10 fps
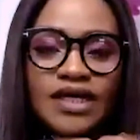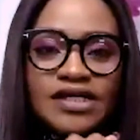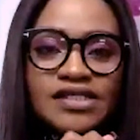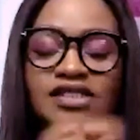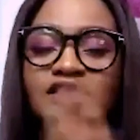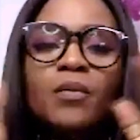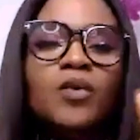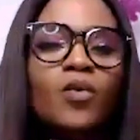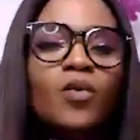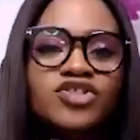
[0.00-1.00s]
is there's
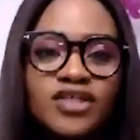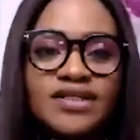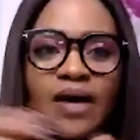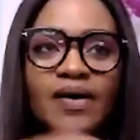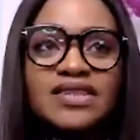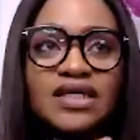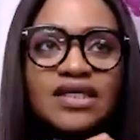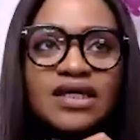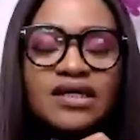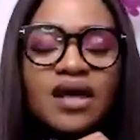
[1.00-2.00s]
someone watching now and
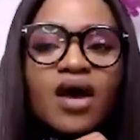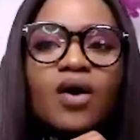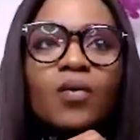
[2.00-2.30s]
thinking,